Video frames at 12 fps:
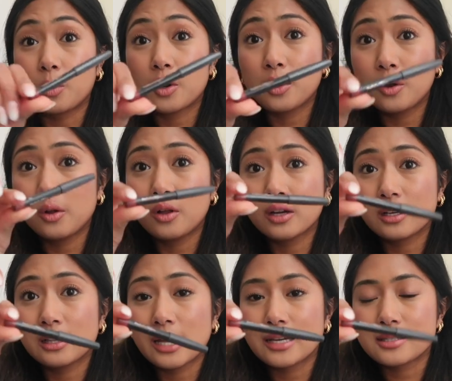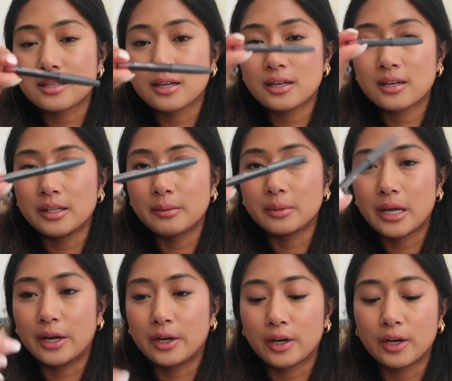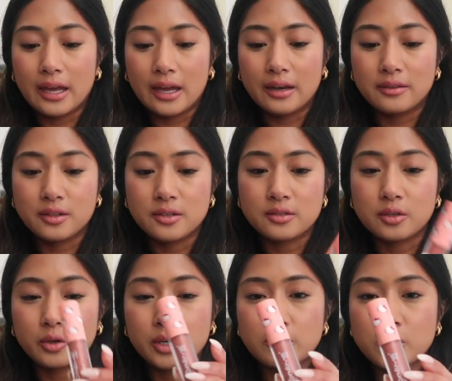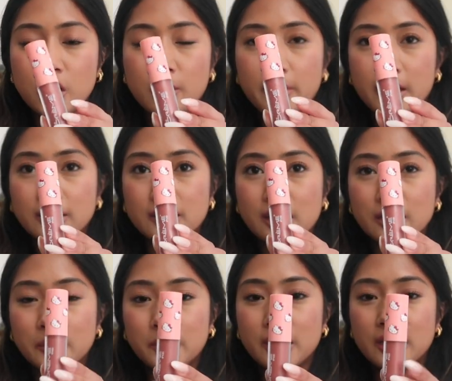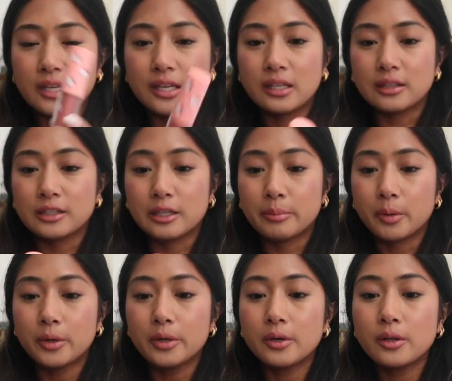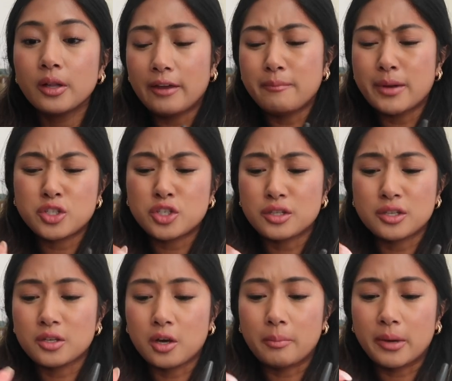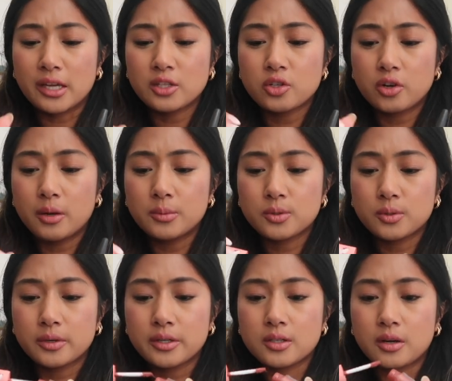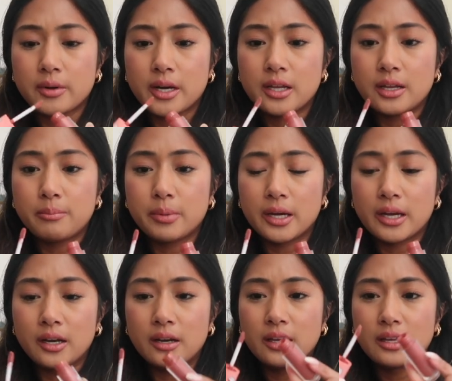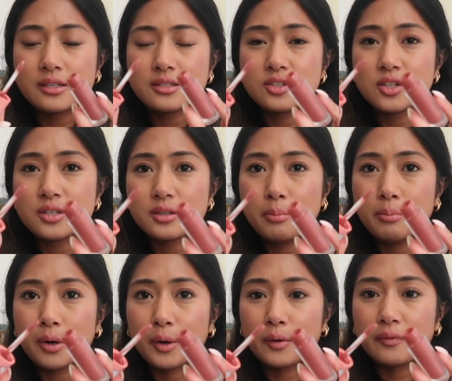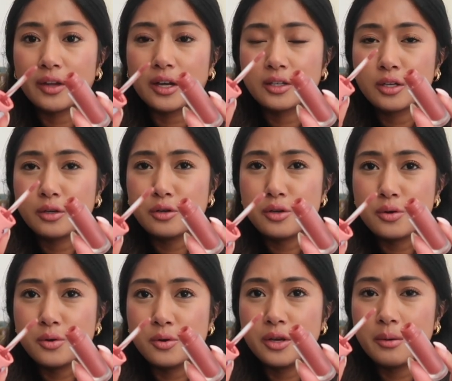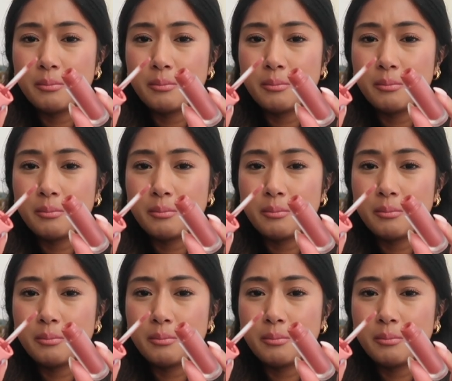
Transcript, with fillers: Whirl Classic Lip Liner and this The Crème Shop X Hello Kitty Lip Oil. I've mentioned this on my Instagram stories already, but it's just the perfect nude